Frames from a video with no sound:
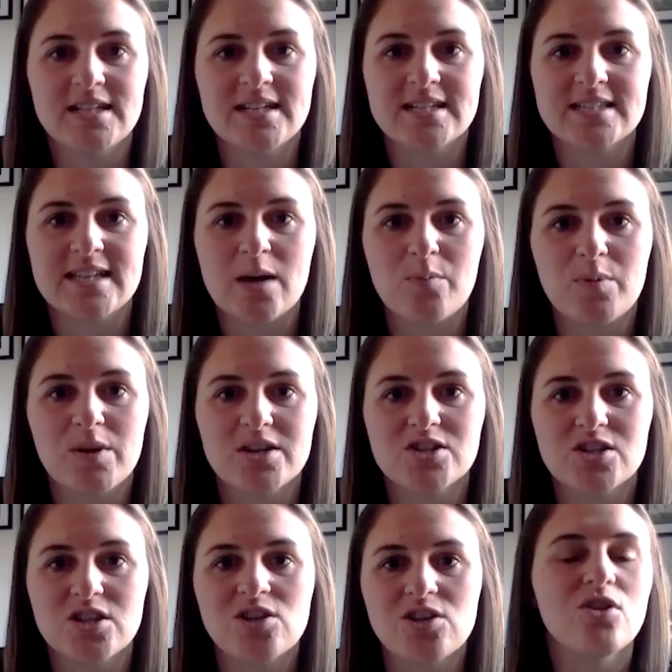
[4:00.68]
established
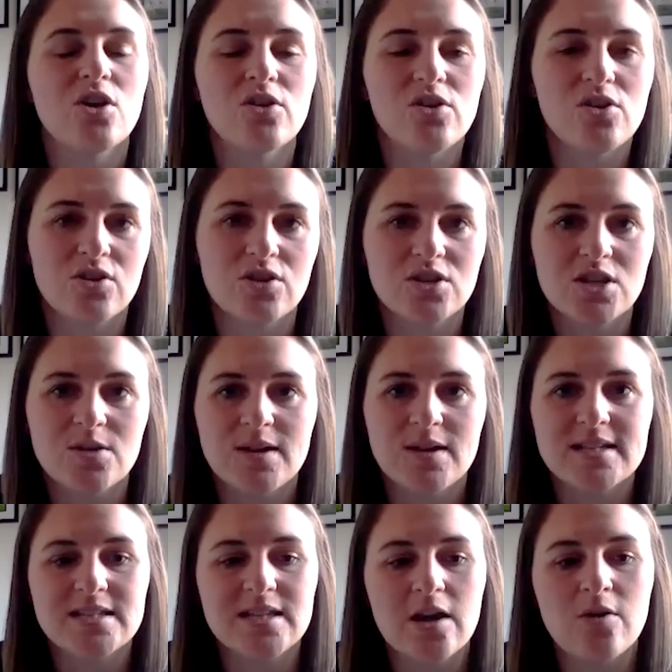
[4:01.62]
so you can do
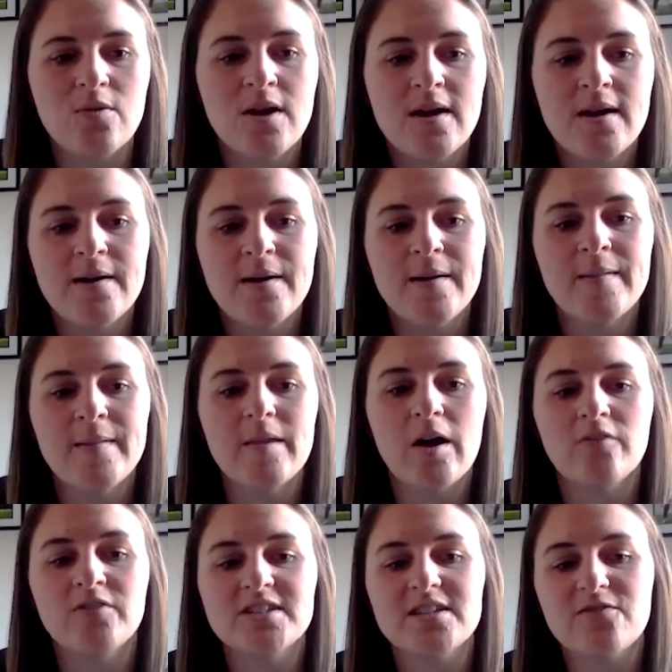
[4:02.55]
it. So
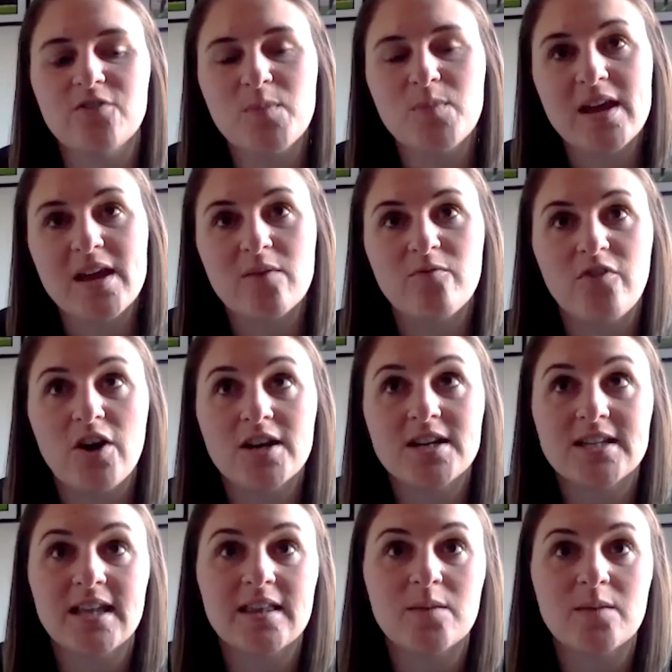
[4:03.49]
obviously for me, I'm
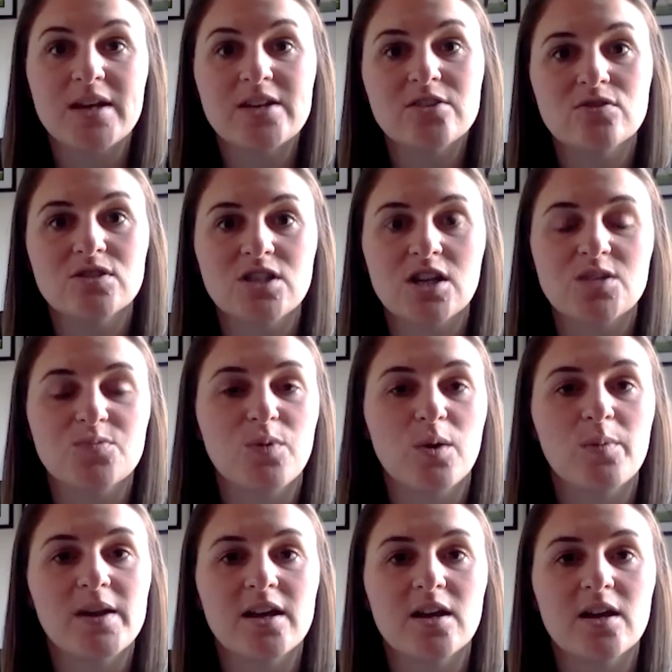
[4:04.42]
finding that the mental side is
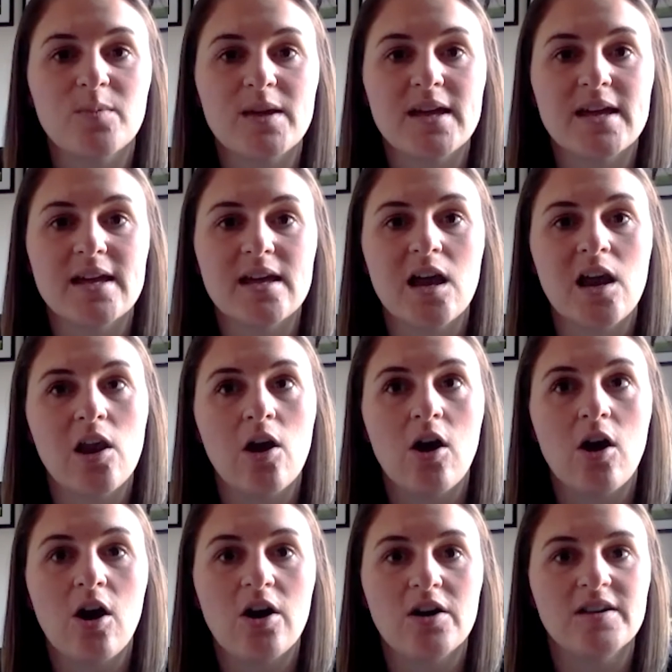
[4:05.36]
probably going to be a lot
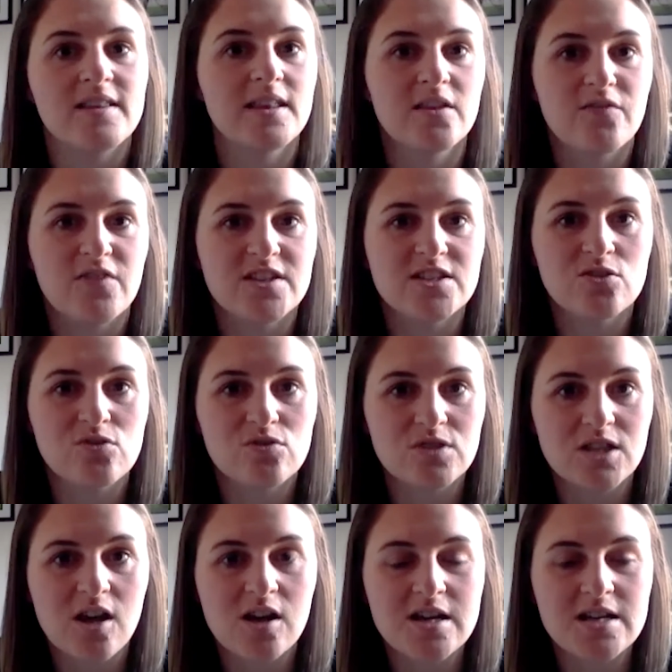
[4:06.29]
harder than the physical
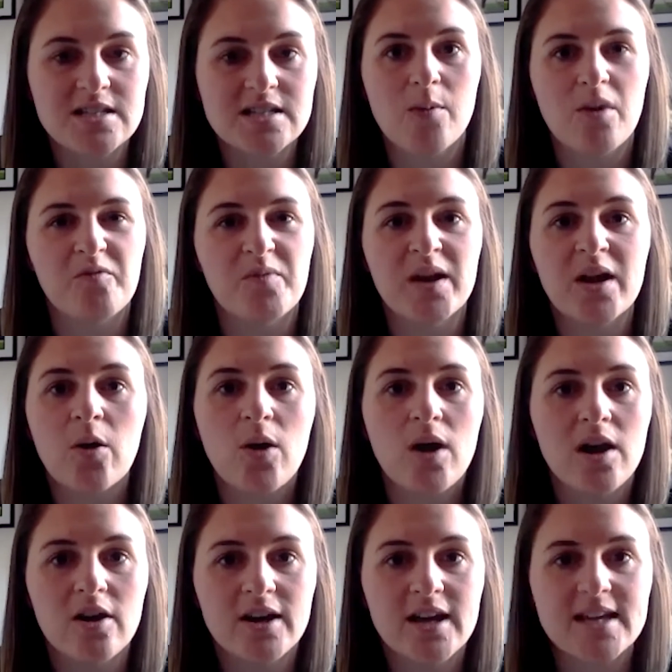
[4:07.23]
side. I've been quite
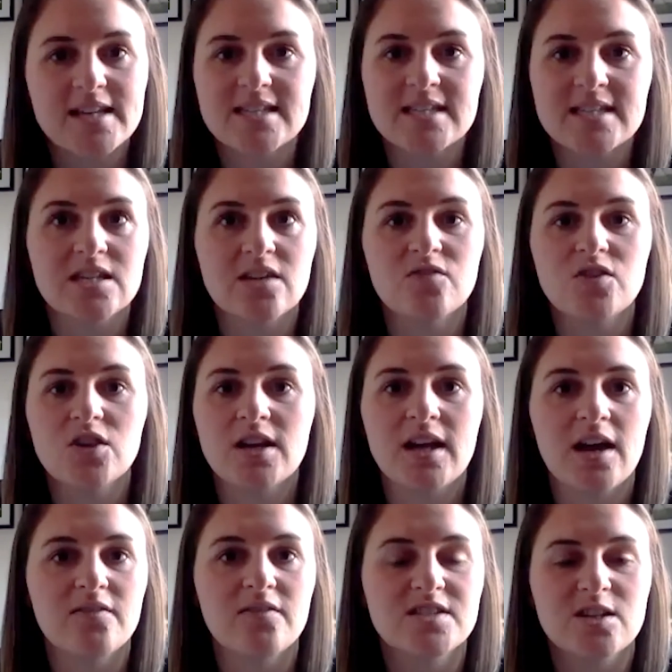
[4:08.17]
lucky since I've done
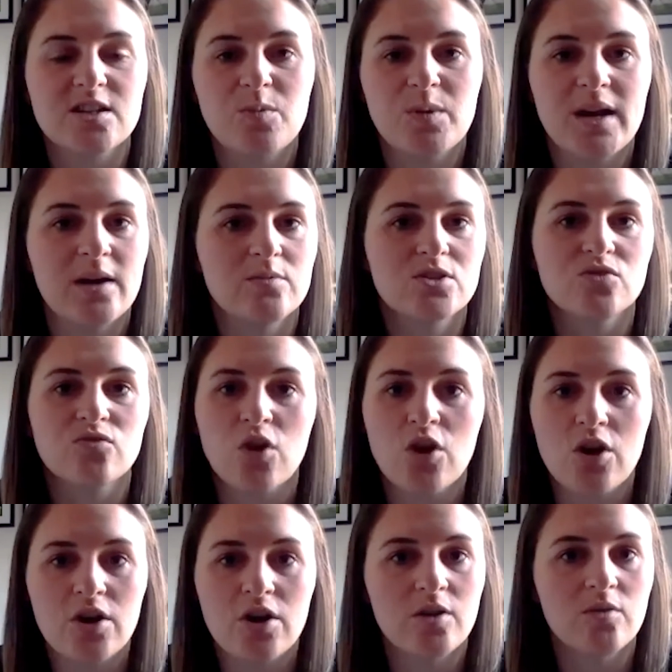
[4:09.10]
it. I've still been able to
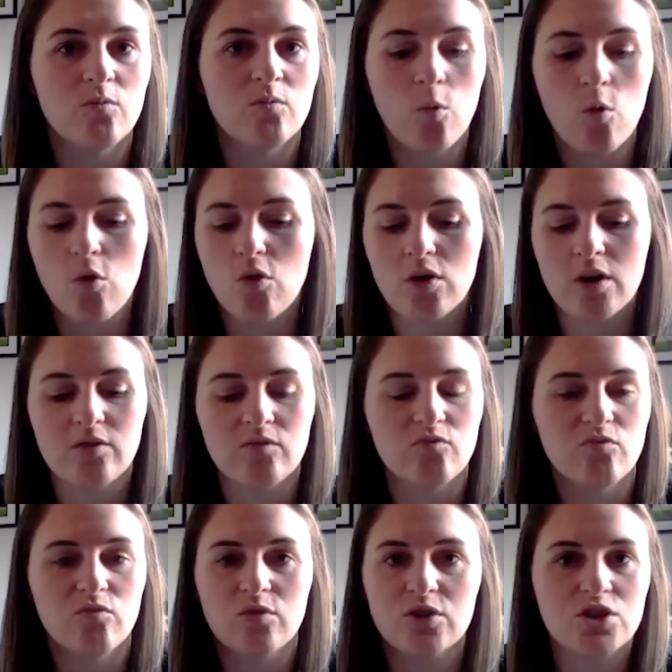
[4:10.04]
run and walk and
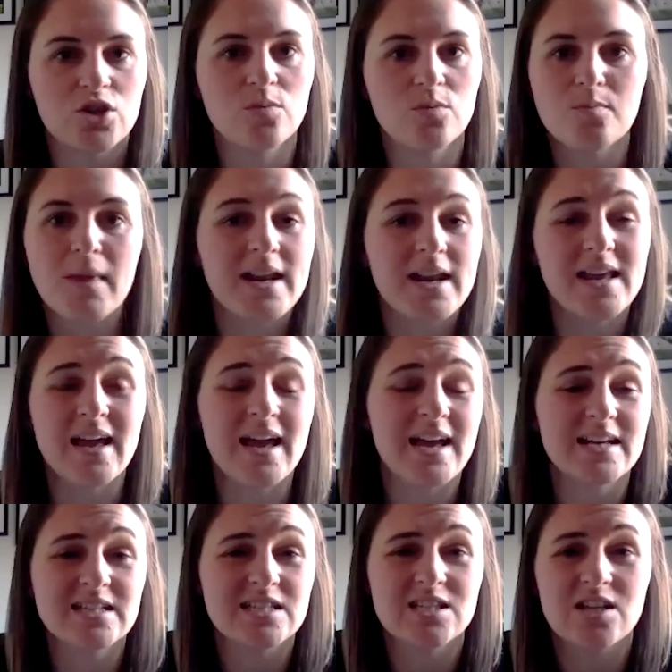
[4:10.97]
do many
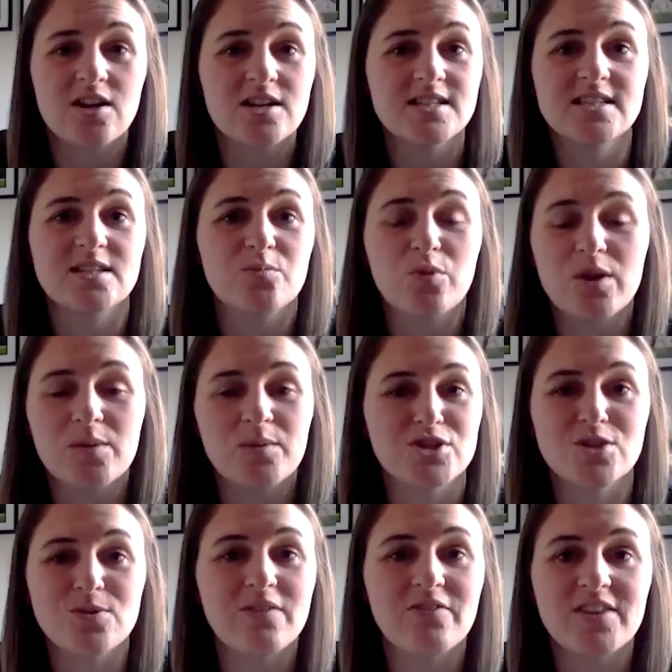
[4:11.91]
exercises and pretty much
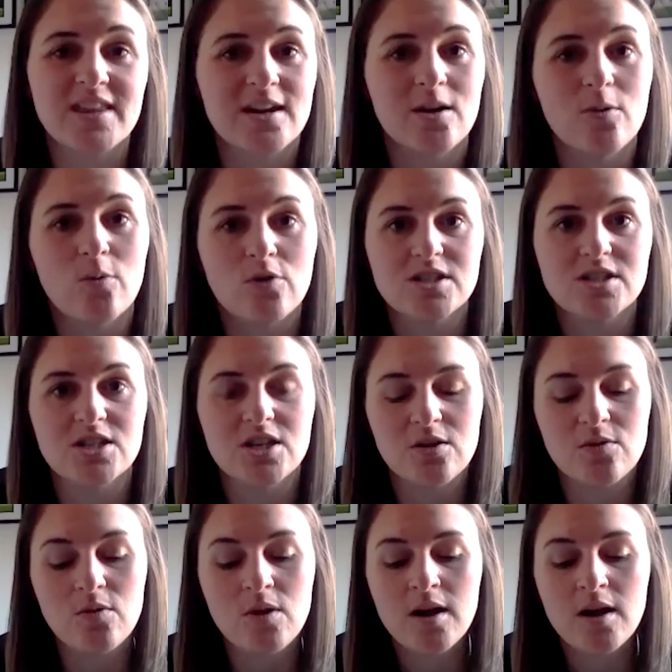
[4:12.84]
do everything I want to do.